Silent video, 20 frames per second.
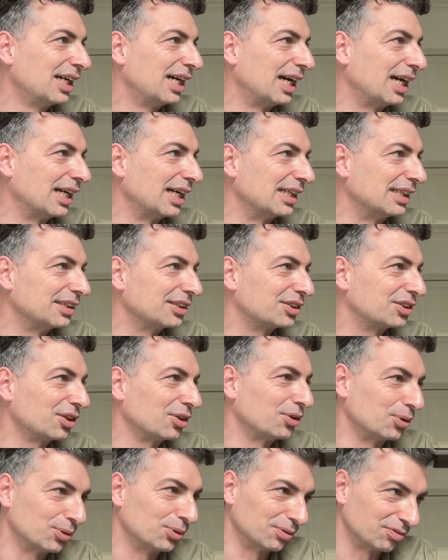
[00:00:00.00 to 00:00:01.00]
Uh,
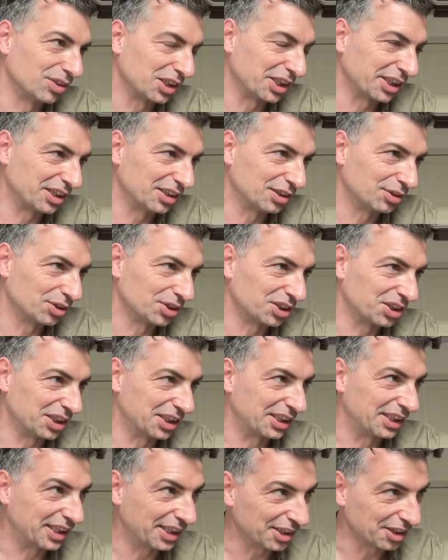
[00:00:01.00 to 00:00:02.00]
so very
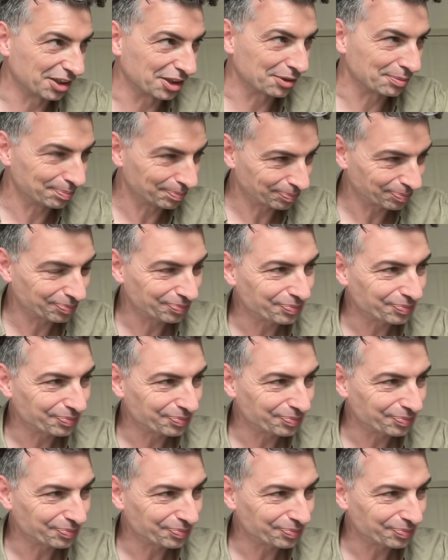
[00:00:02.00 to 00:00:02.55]
interesting here.